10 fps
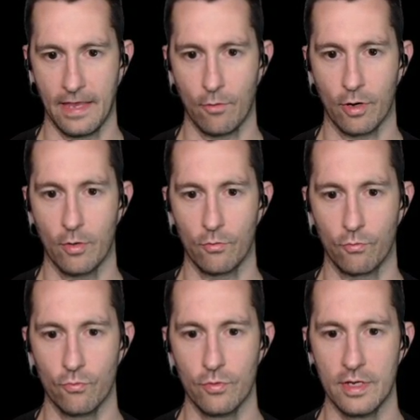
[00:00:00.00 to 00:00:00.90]
Yeah, we're
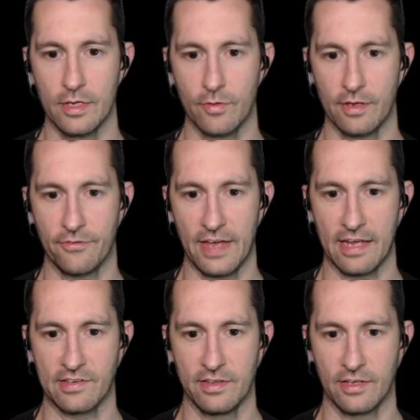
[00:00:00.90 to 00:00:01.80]
going really, really
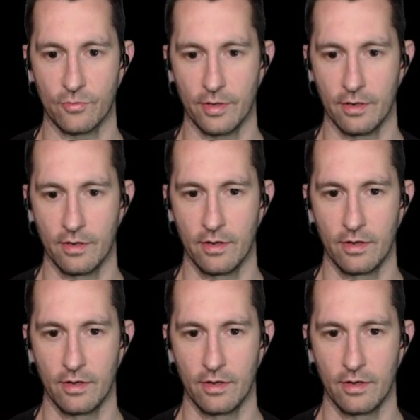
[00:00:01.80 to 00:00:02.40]
fast in this one.